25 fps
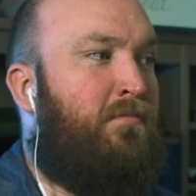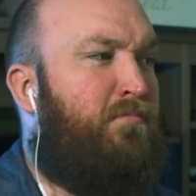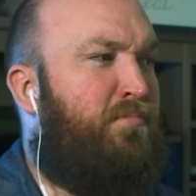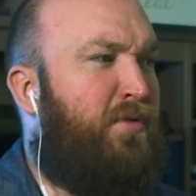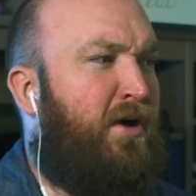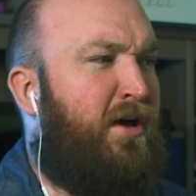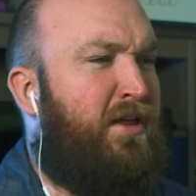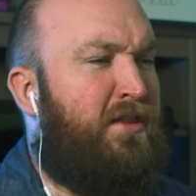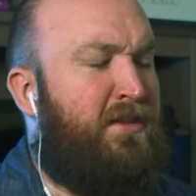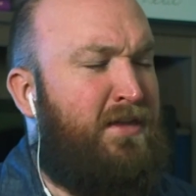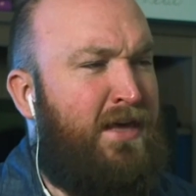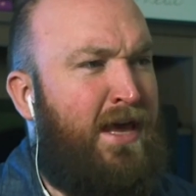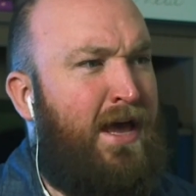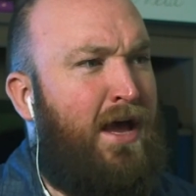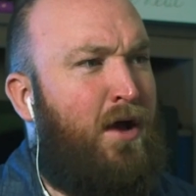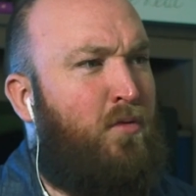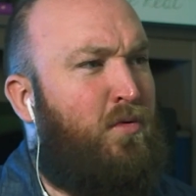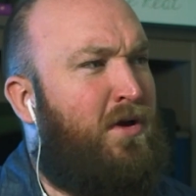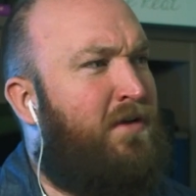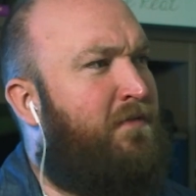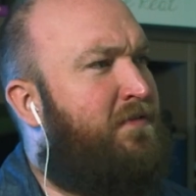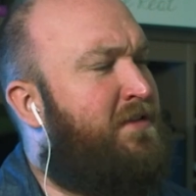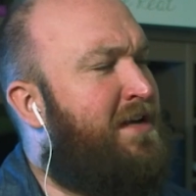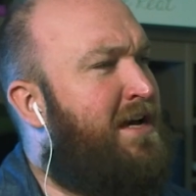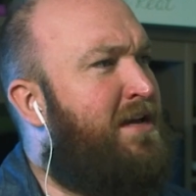But yeah,
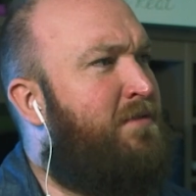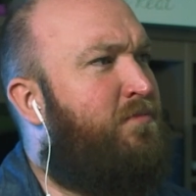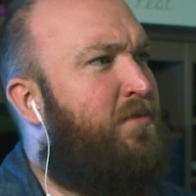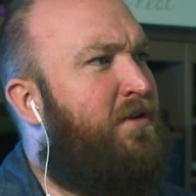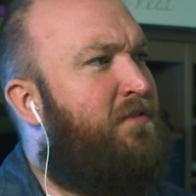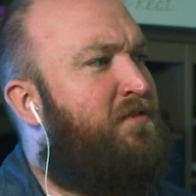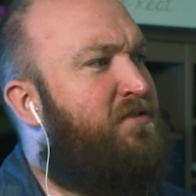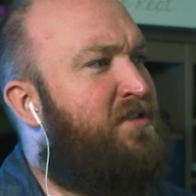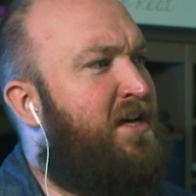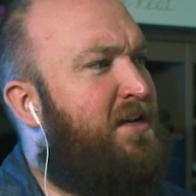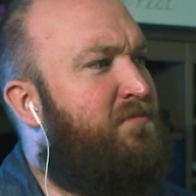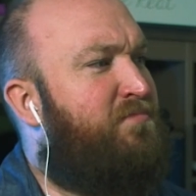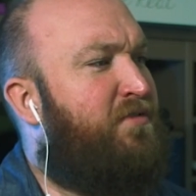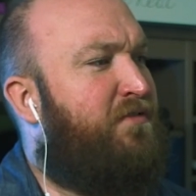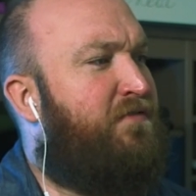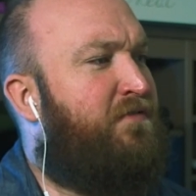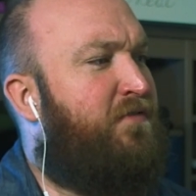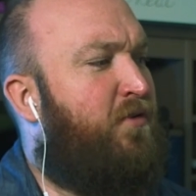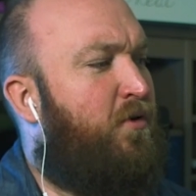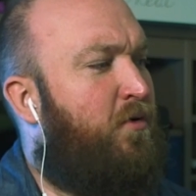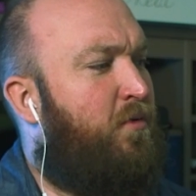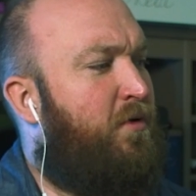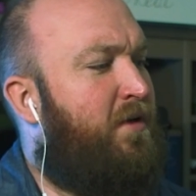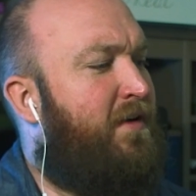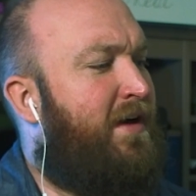we've had
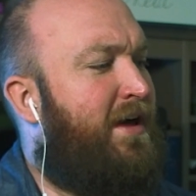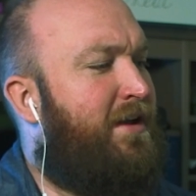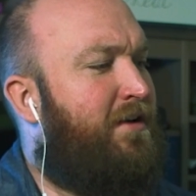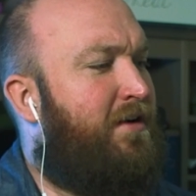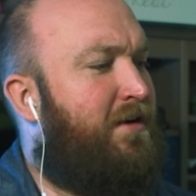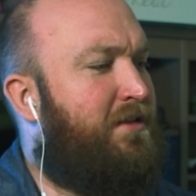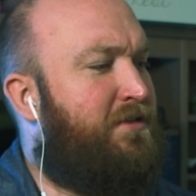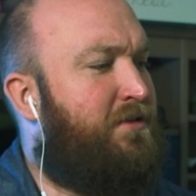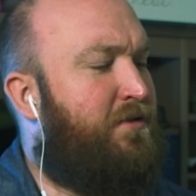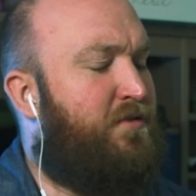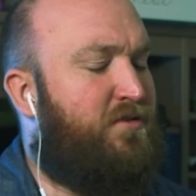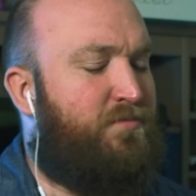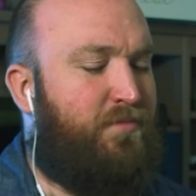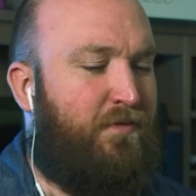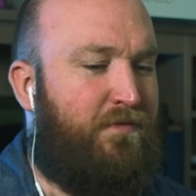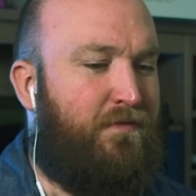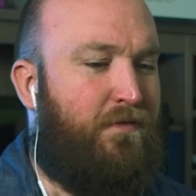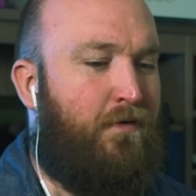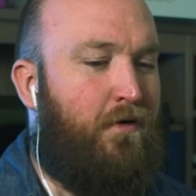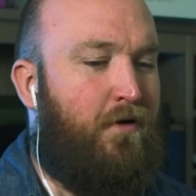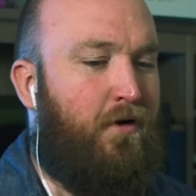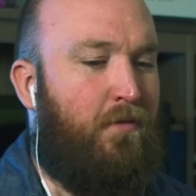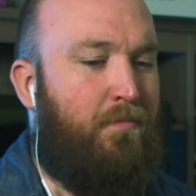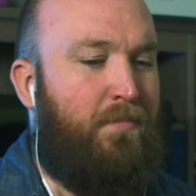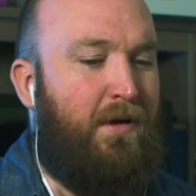articles
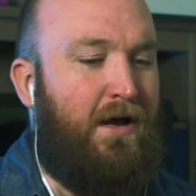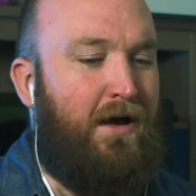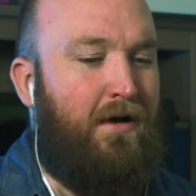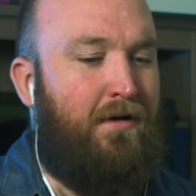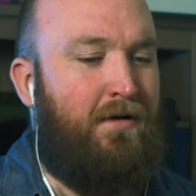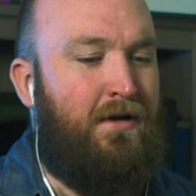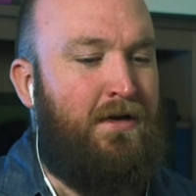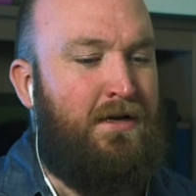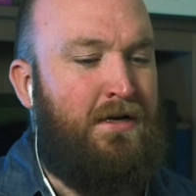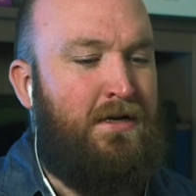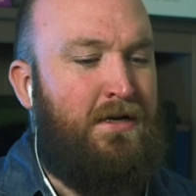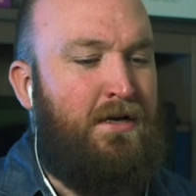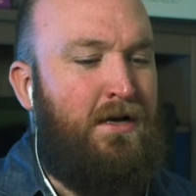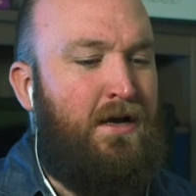before about